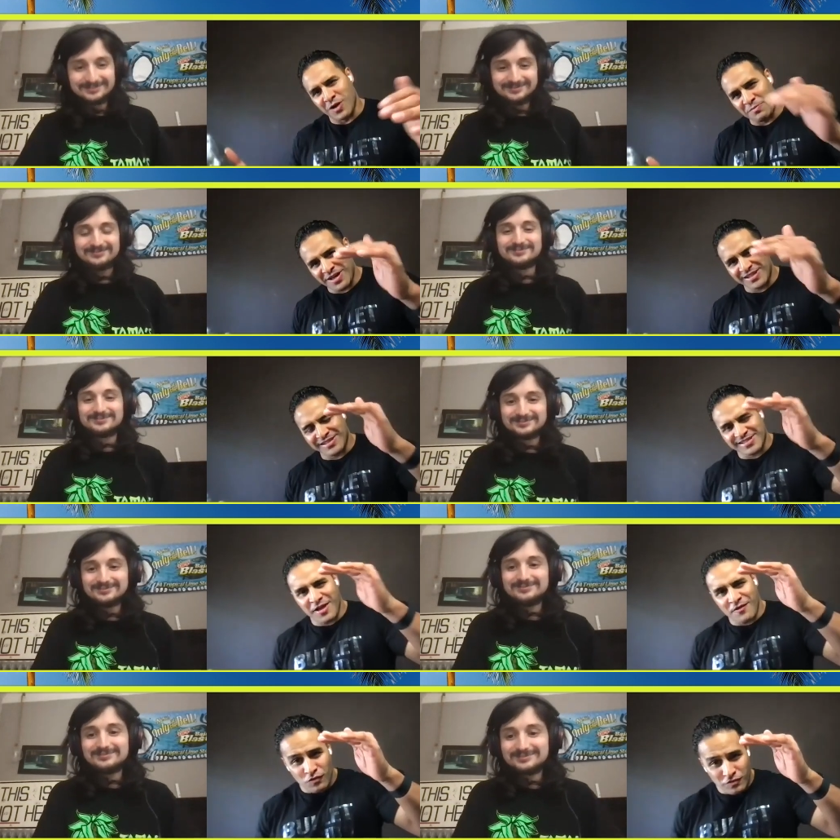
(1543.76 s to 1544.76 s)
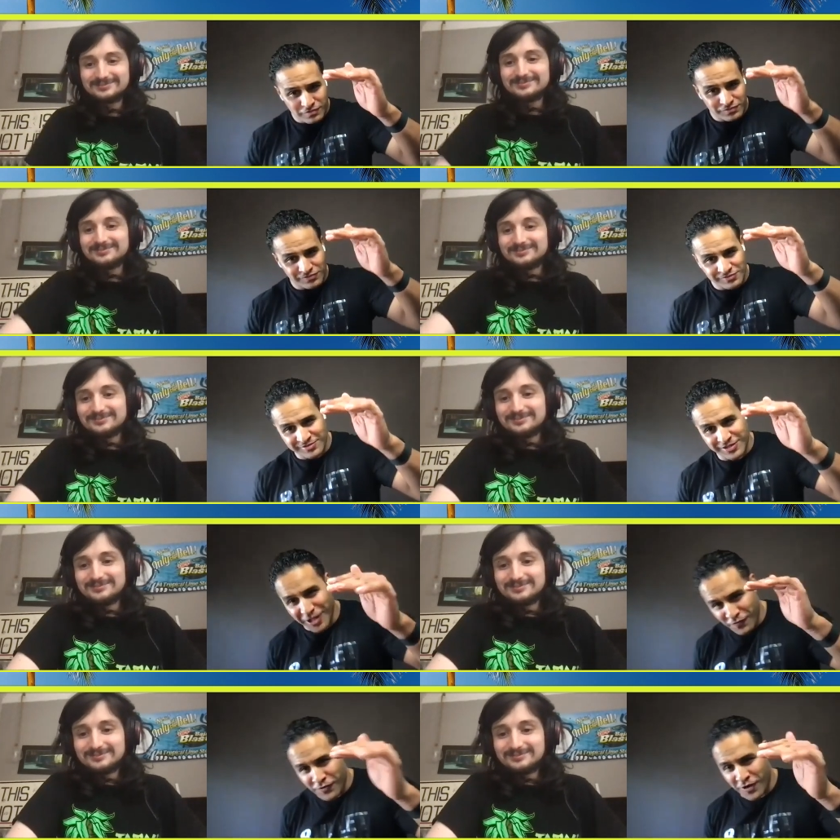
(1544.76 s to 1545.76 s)
Speaker 1: to be at this level, the
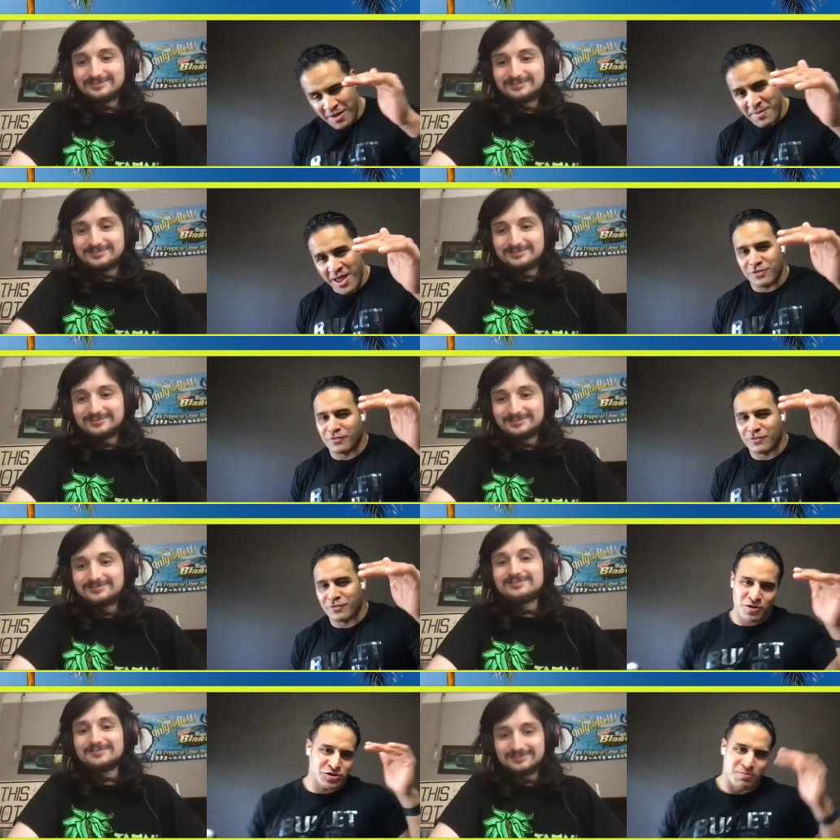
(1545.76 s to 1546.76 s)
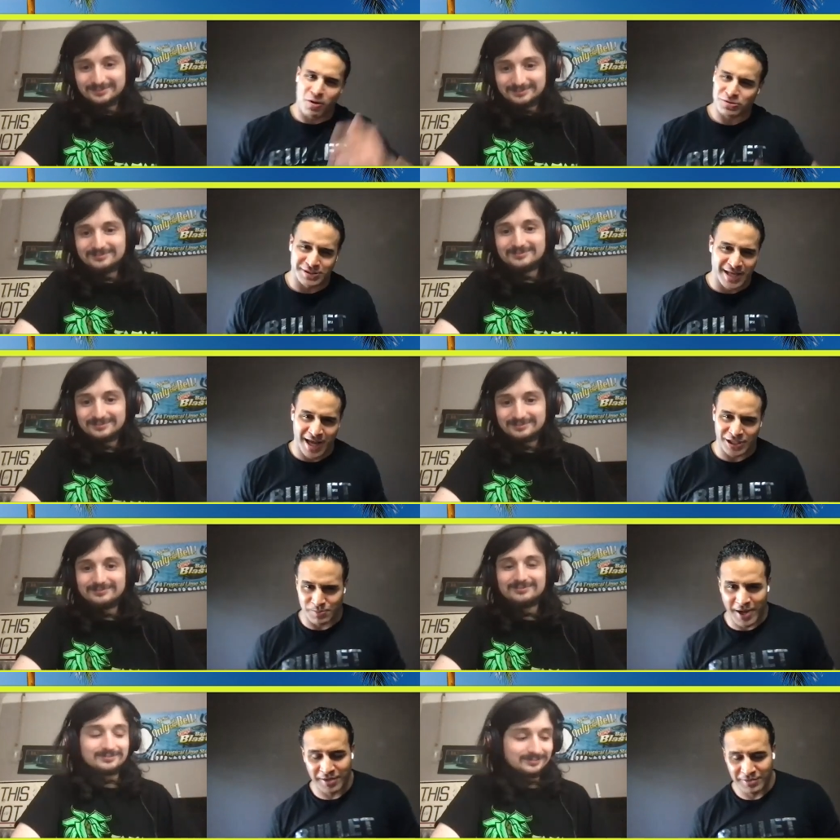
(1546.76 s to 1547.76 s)
level that I'm at, you gotta learn to multitask,
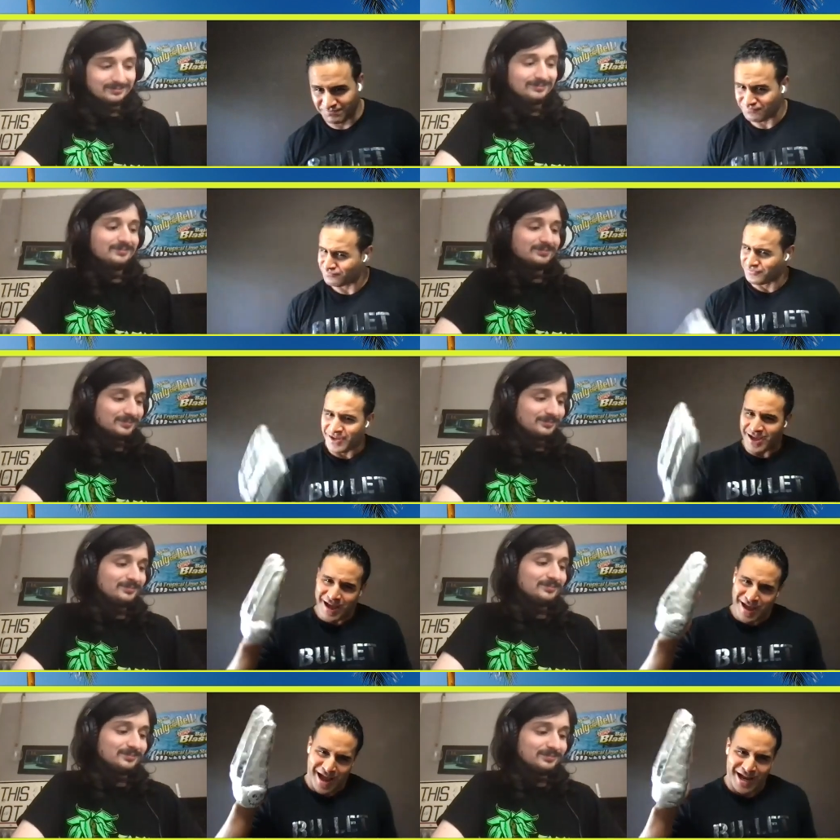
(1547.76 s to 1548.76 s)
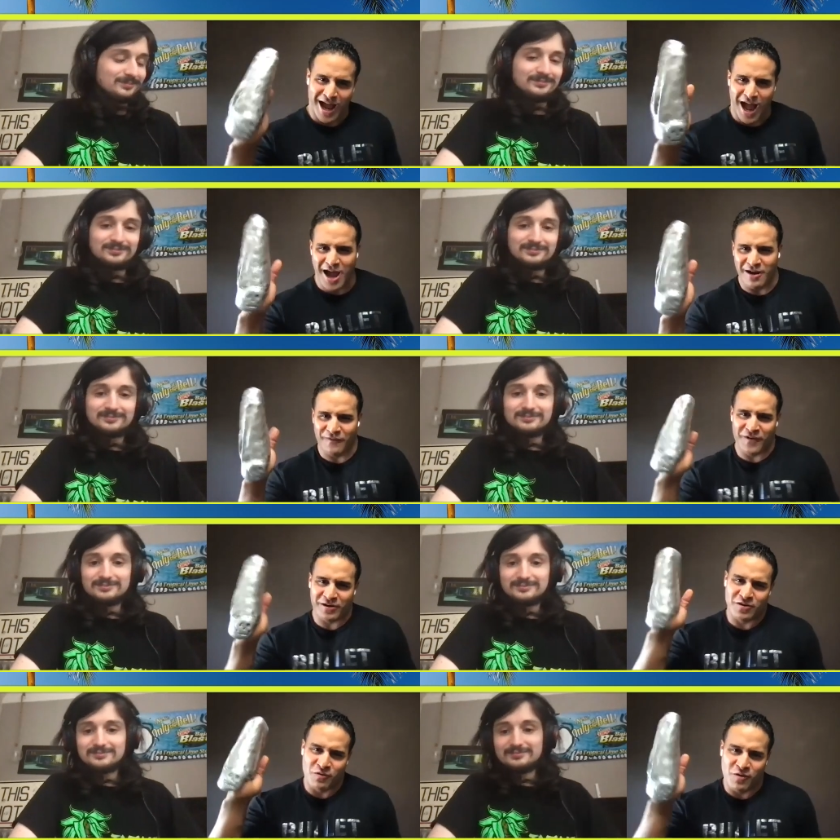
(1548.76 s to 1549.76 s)
man. I got Iron
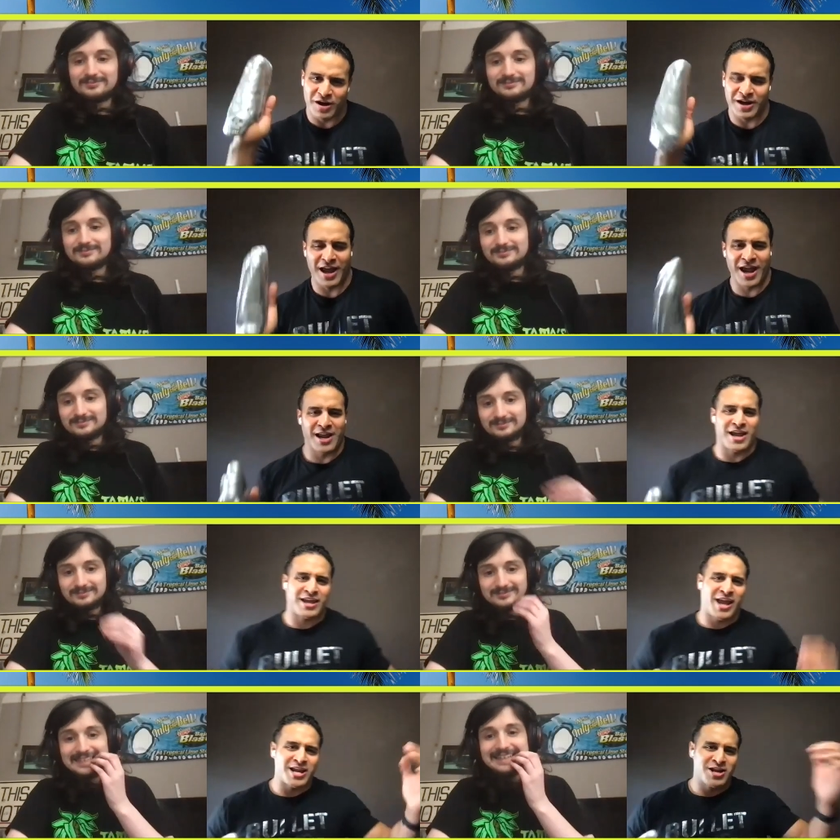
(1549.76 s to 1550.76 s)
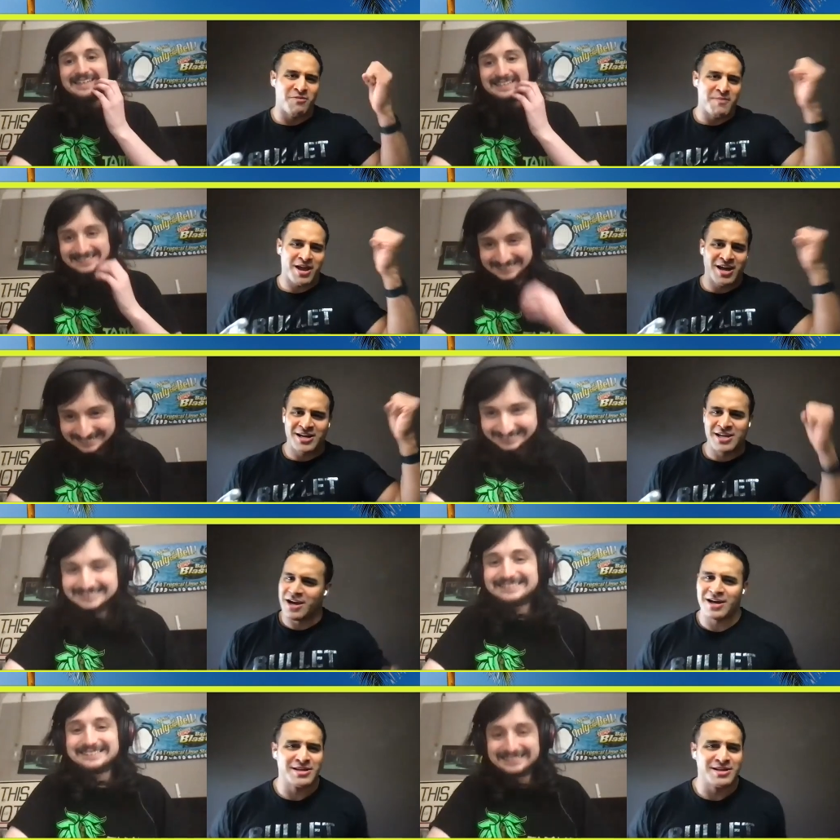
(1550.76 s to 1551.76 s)
Finger in one hand and Kenny Omega in the
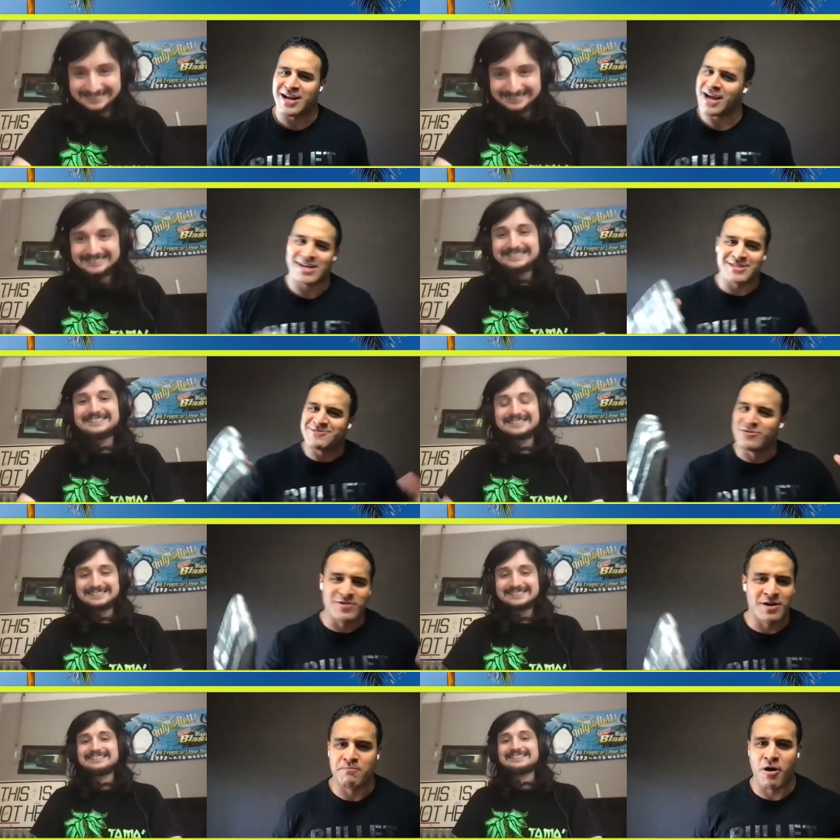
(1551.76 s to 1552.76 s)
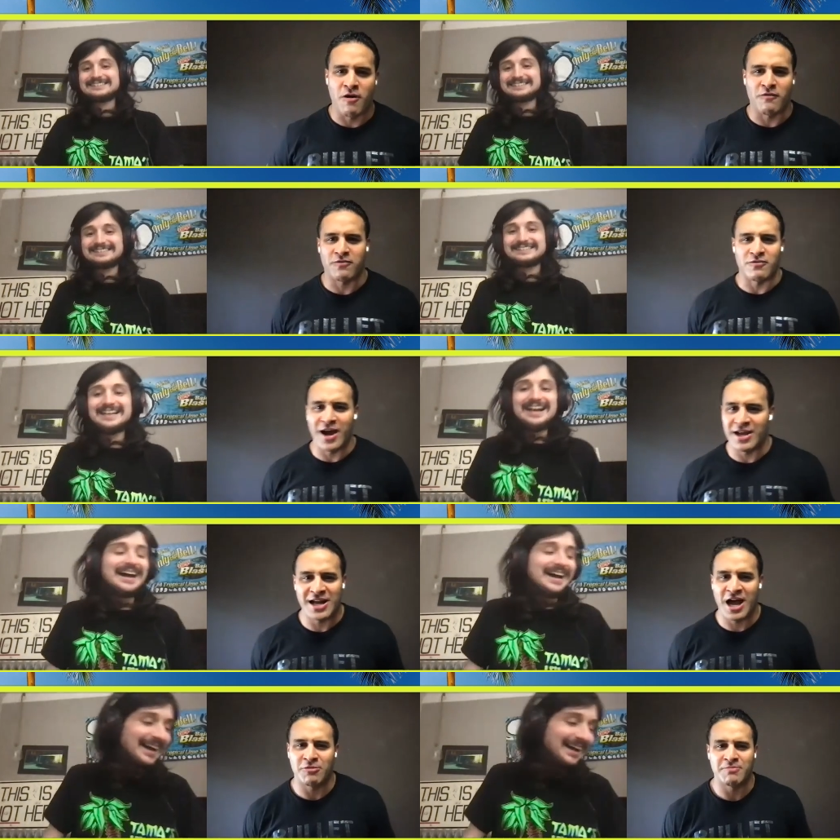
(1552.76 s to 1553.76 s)
other, and I can do them both right
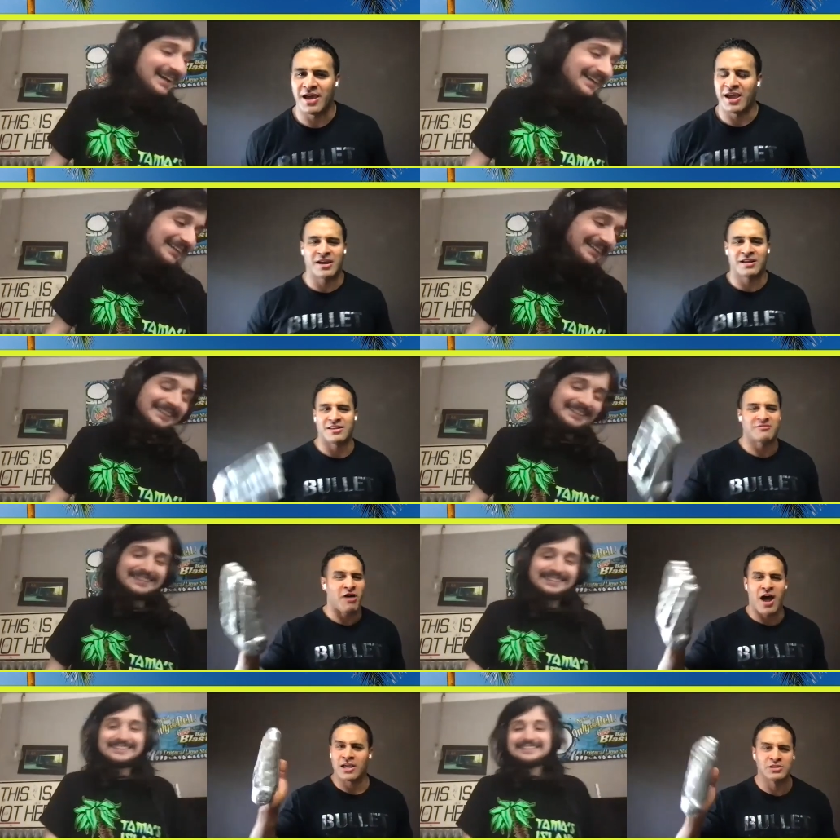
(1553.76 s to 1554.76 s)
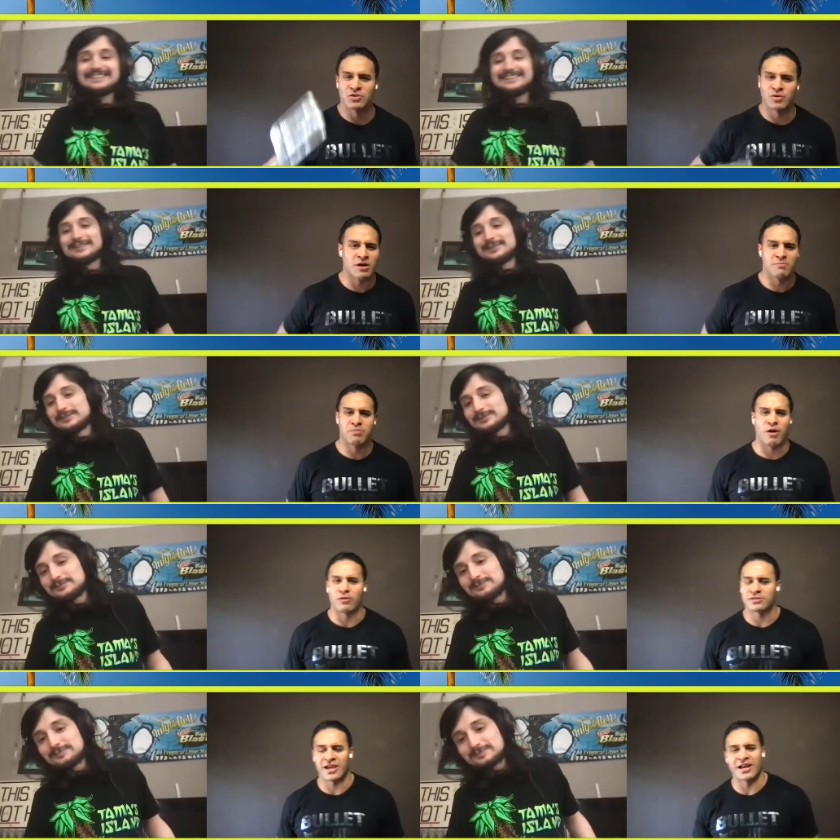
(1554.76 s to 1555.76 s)
now, man. I can do them
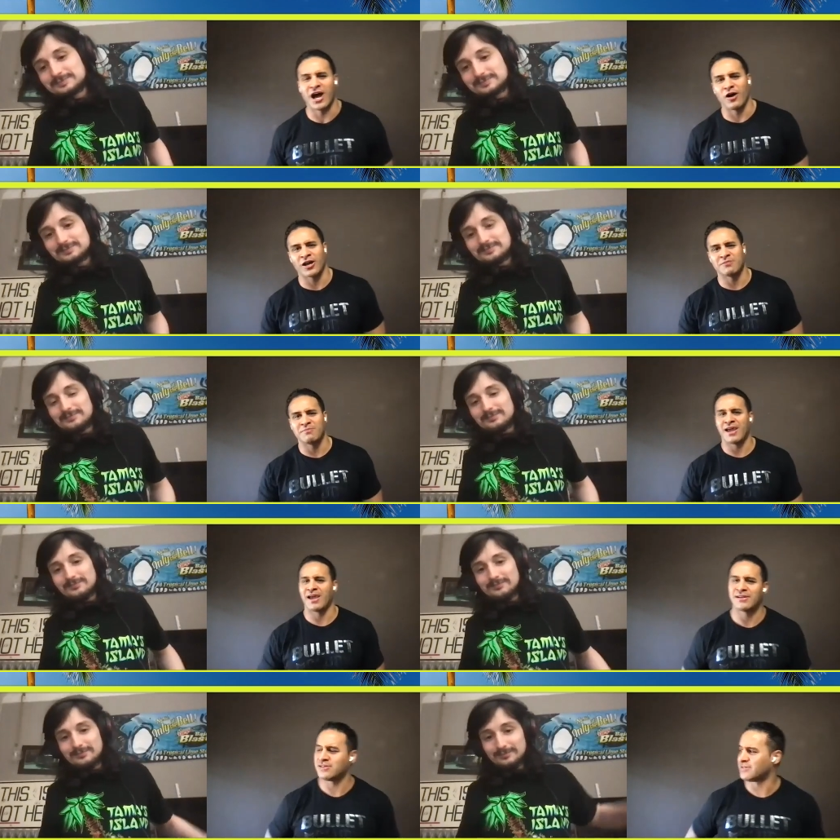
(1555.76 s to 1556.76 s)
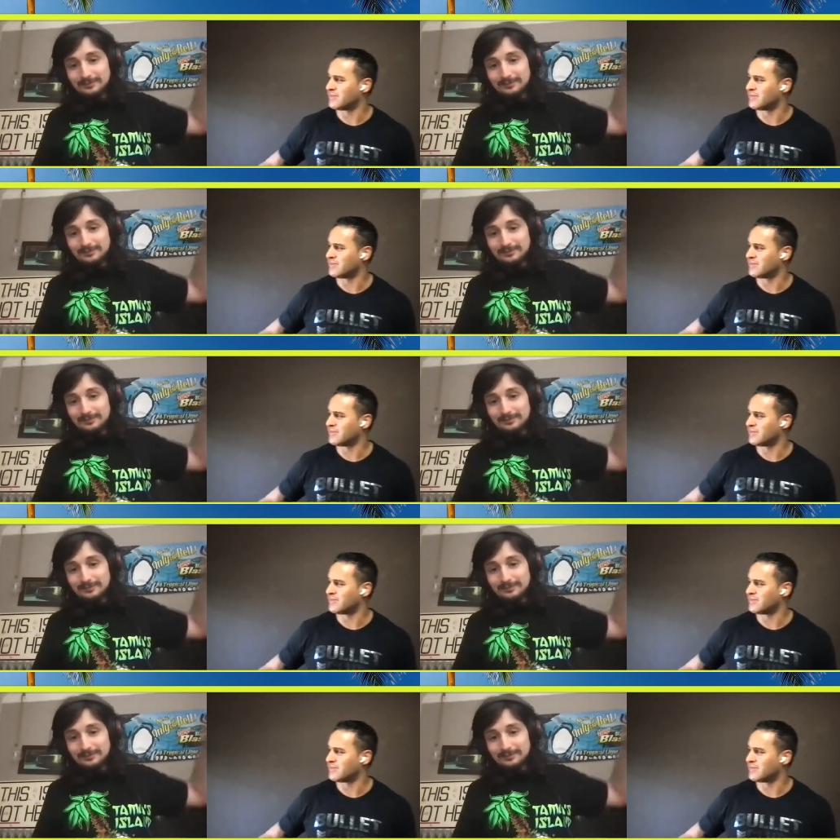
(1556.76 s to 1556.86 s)
both. And Elgin, man,